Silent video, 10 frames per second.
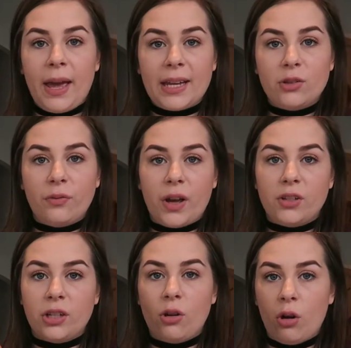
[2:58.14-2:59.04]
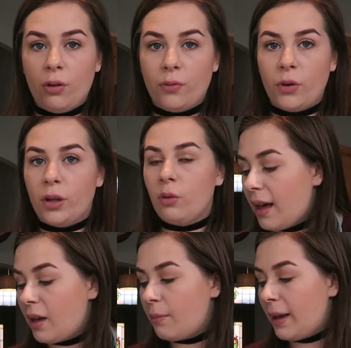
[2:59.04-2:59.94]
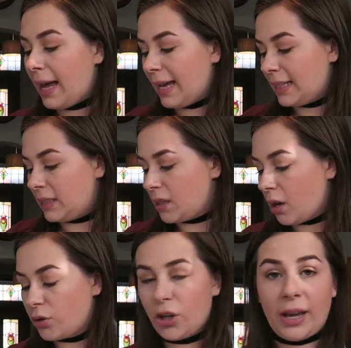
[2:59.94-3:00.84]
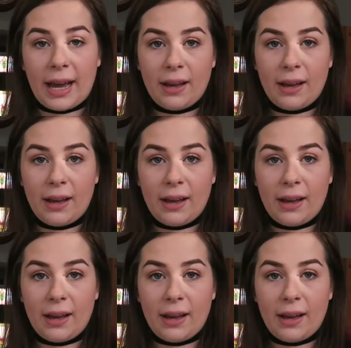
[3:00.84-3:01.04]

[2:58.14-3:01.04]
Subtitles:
extra virgin olive oil, and I'll show you